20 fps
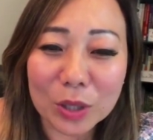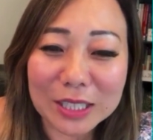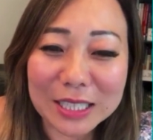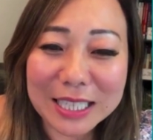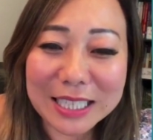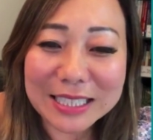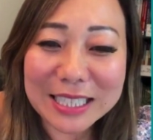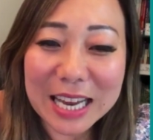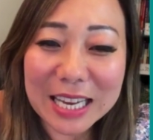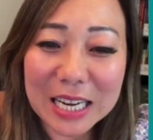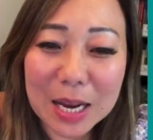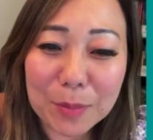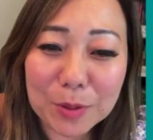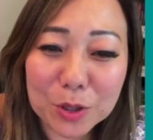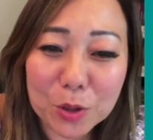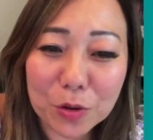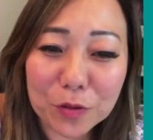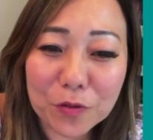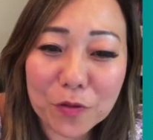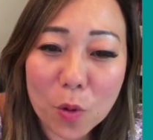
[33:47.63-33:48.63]
what did he say in
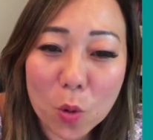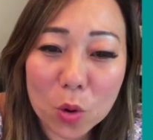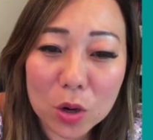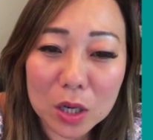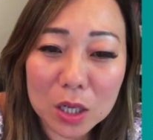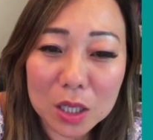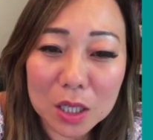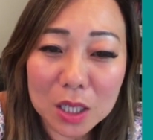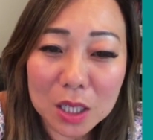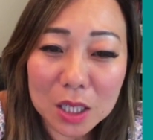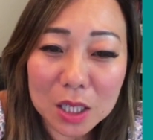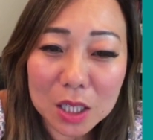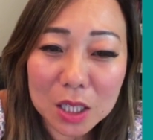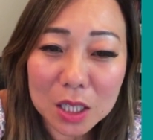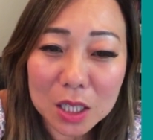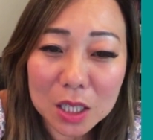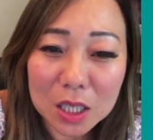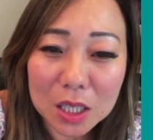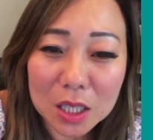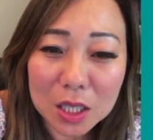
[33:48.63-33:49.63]
episode 4?
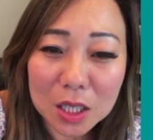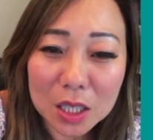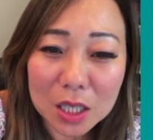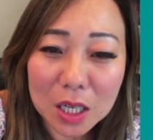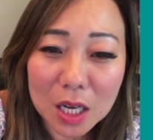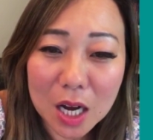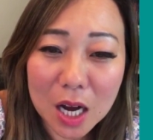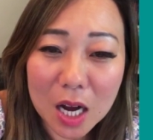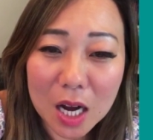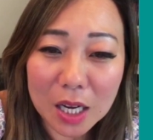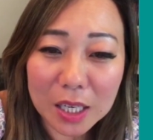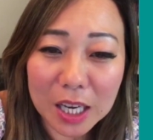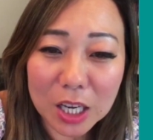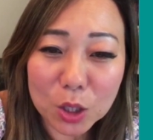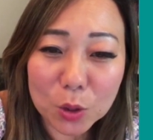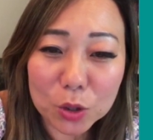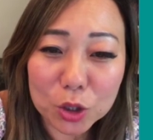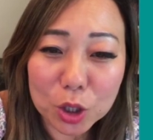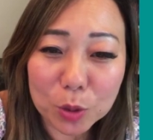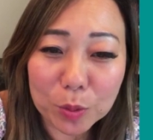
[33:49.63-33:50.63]

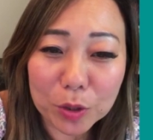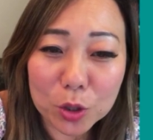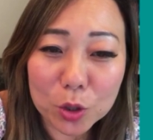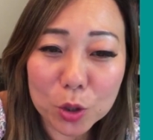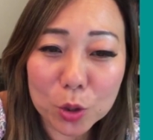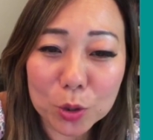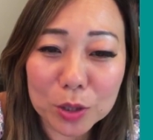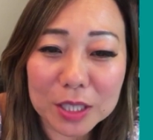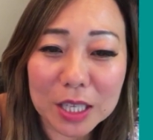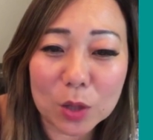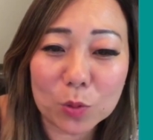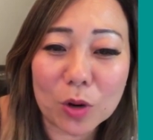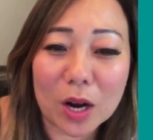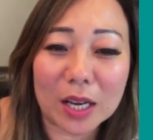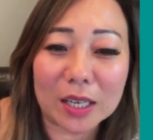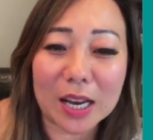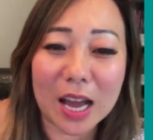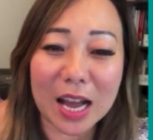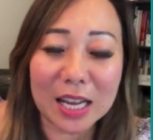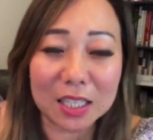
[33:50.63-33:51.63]
Can you interpret who said
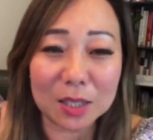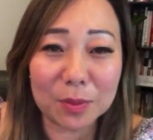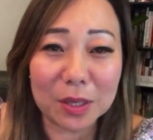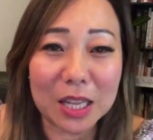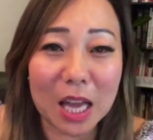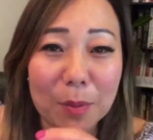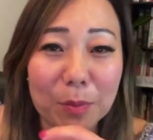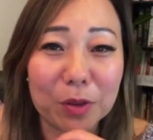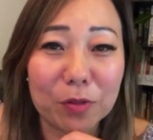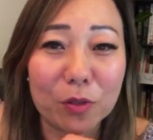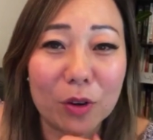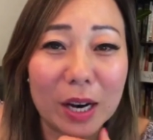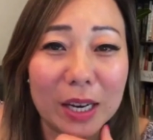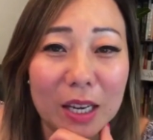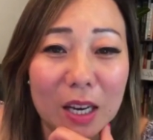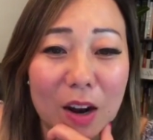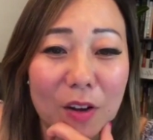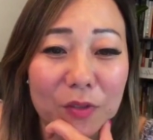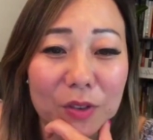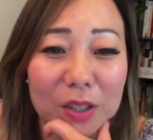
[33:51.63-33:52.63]
what? Ask me that before
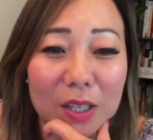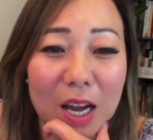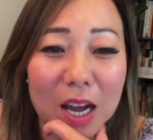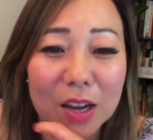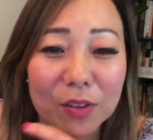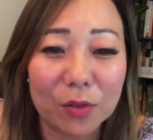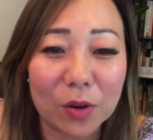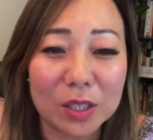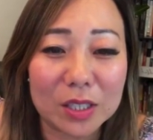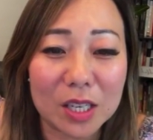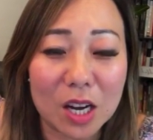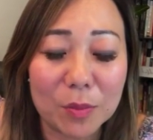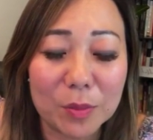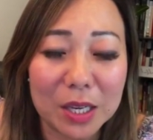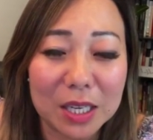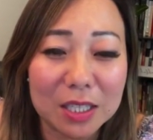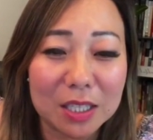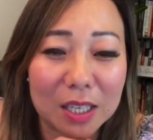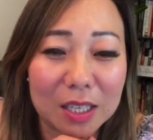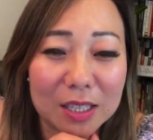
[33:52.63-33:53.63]
I get off the live. Tell
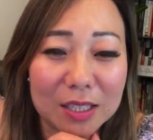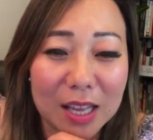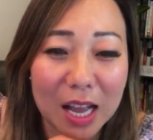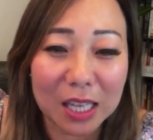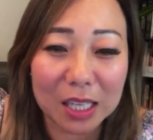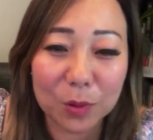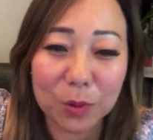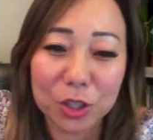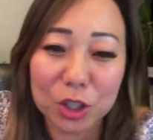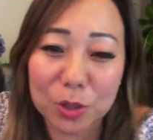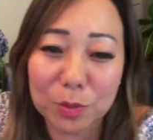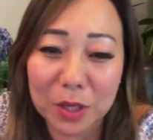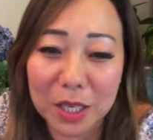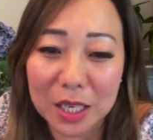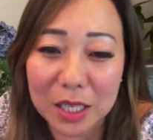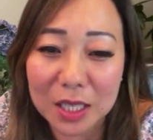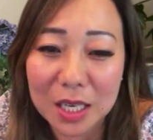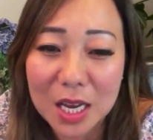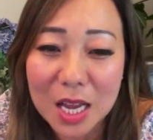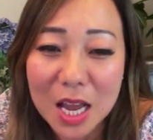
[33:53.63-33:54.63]
me exactly what you
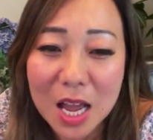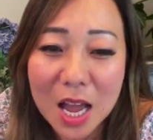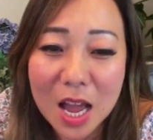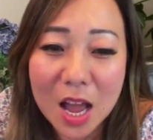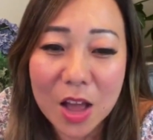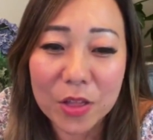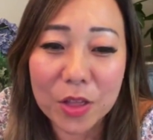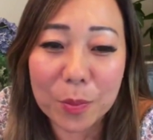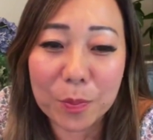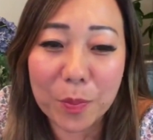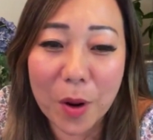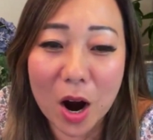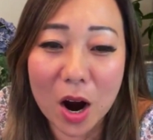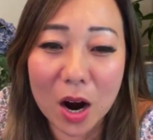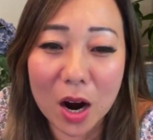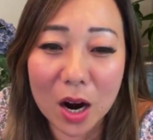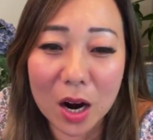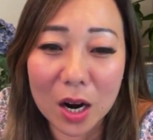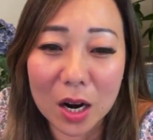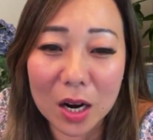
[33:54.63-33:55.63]
mean. The
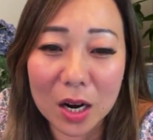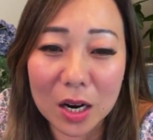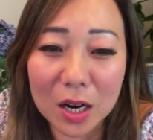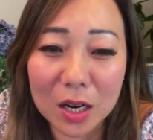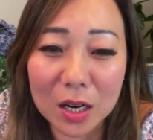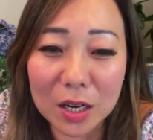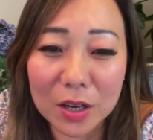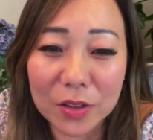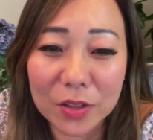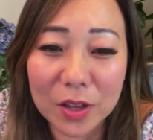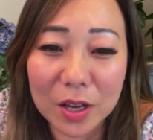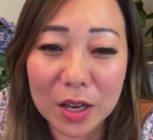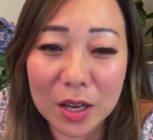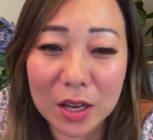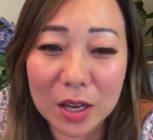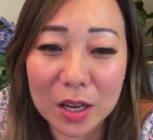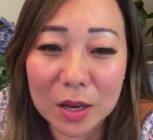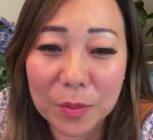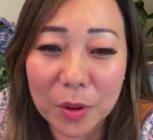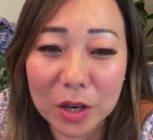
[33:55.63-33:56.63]
bar
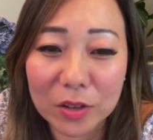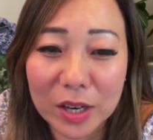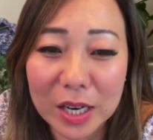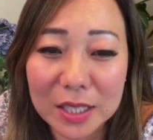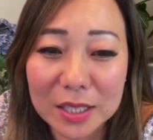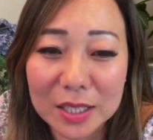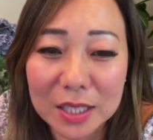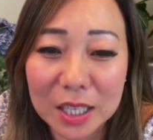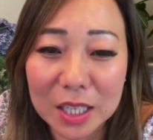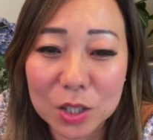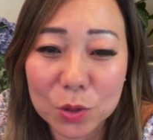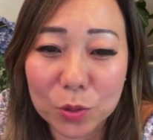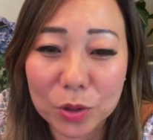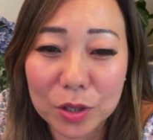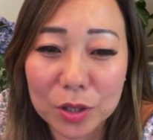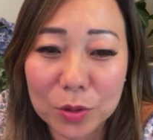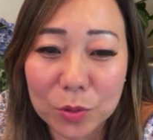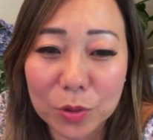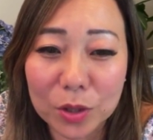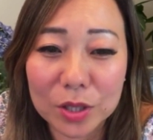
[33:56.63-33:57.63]
right scenes
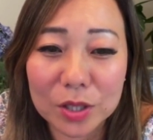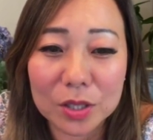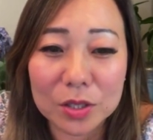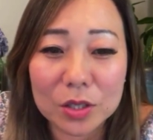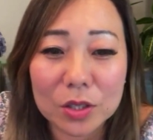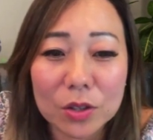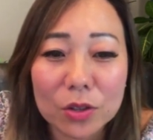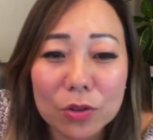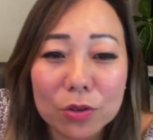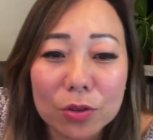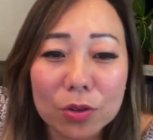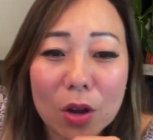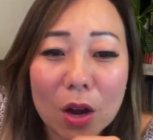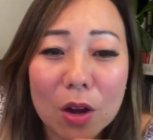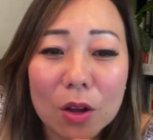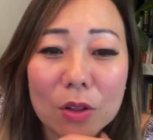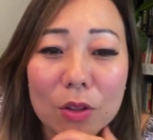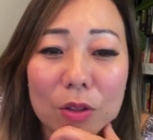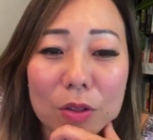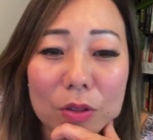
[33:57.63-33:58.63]
where it was
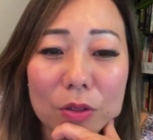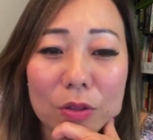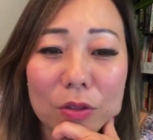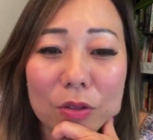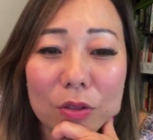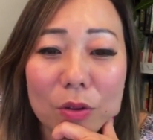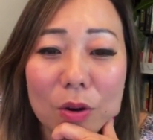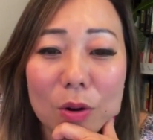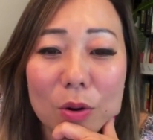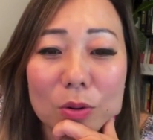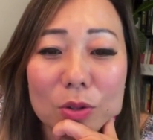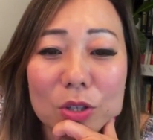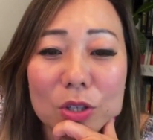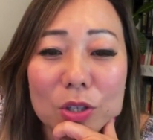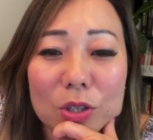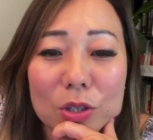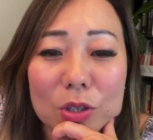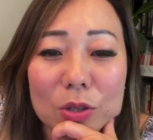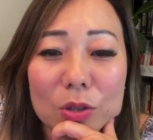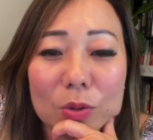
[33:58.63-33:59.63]
Tho
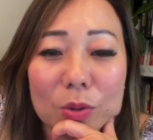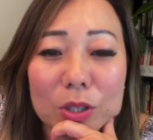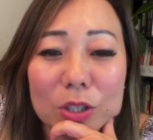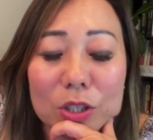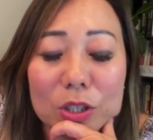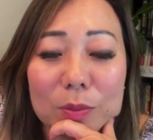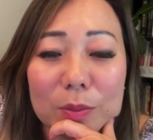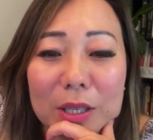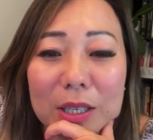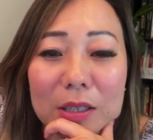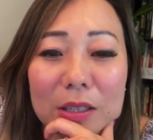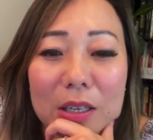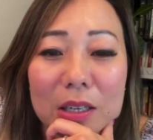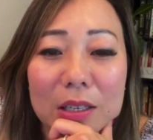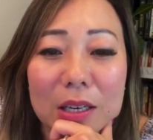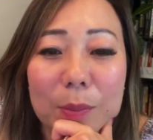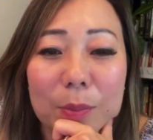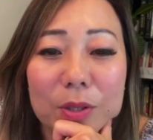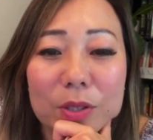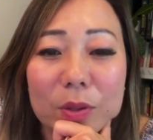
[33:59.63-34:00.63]
2. What do you mean
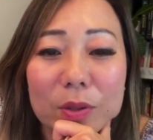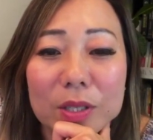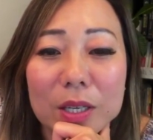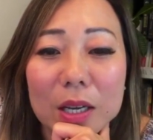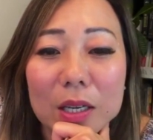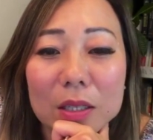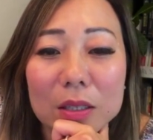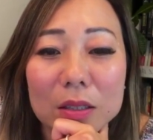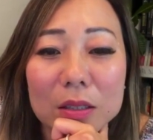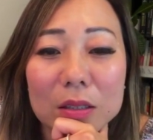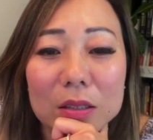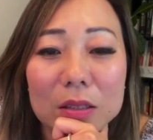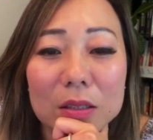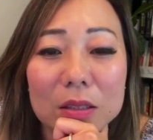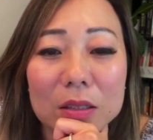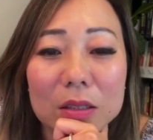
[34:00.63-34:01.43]
in episode 10?